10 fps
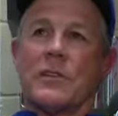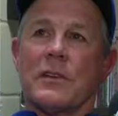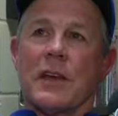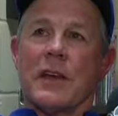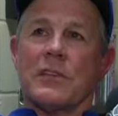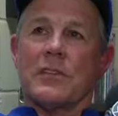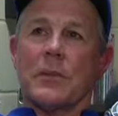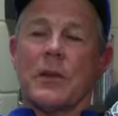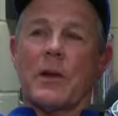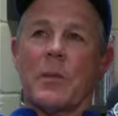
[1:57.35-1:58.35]
that Danny
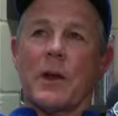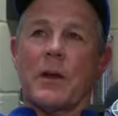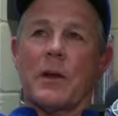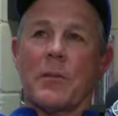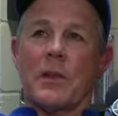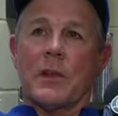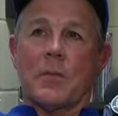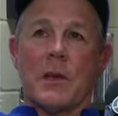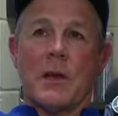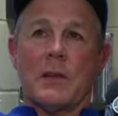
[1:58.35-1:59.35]
stepped on the mound, and I'm
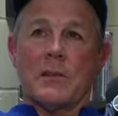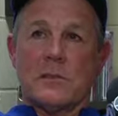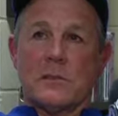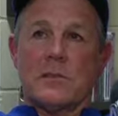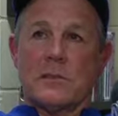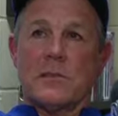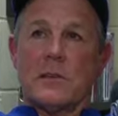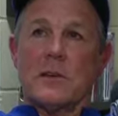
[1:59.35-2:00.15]
thinking, man, this is,